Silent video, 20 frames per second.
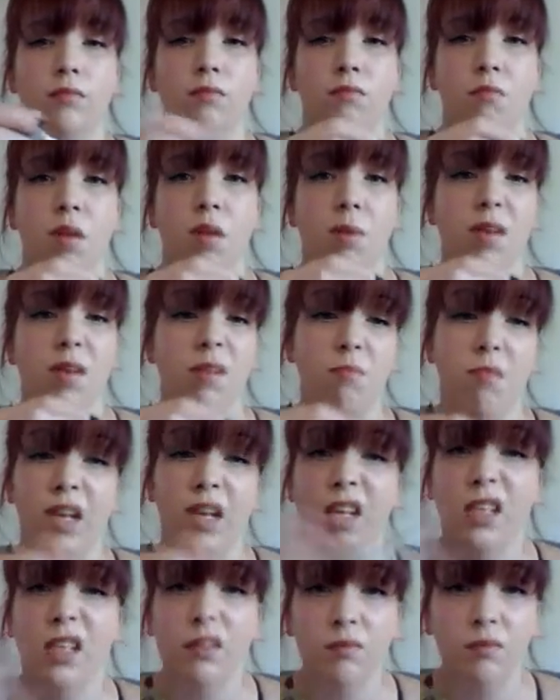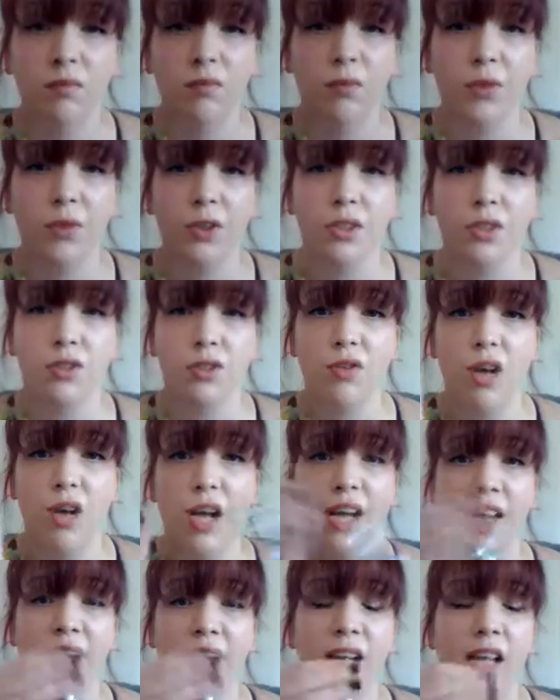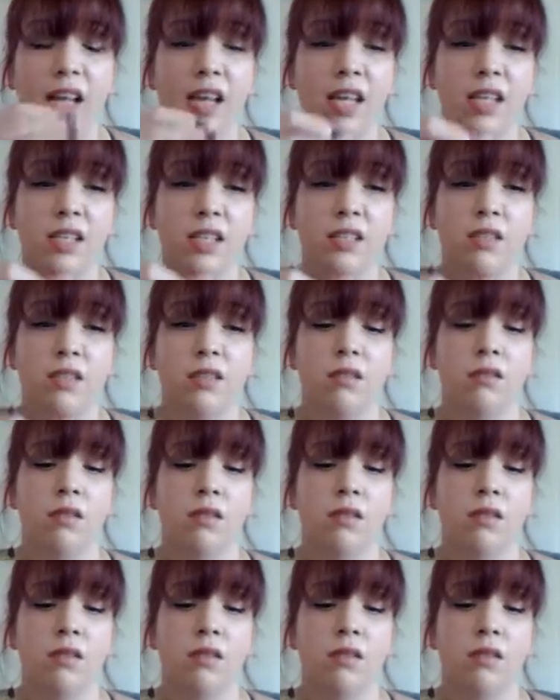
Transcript: maybe a minute for it to dry, and